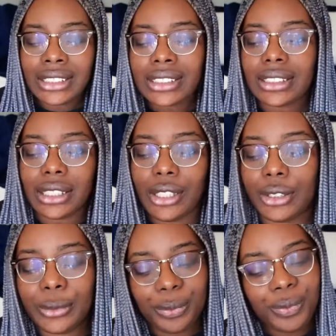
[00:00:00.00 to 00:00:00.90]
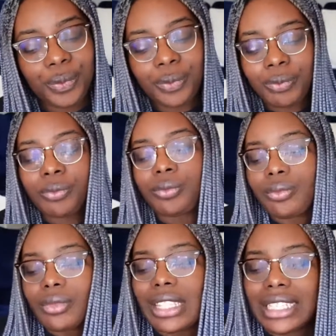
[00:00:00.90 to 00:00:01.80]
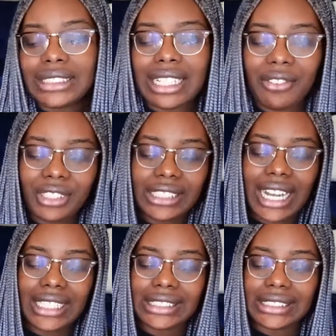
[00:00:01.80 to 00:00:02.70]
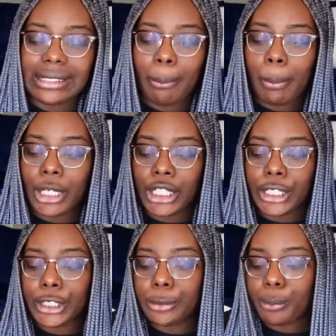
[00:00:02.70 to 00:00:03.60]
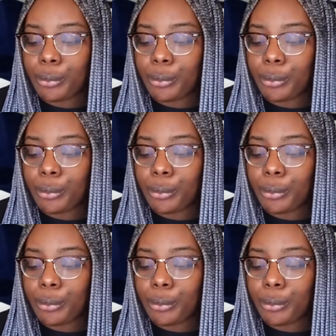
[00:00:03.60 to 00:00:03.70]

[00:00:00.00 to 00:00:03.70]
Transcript: So definitely that is number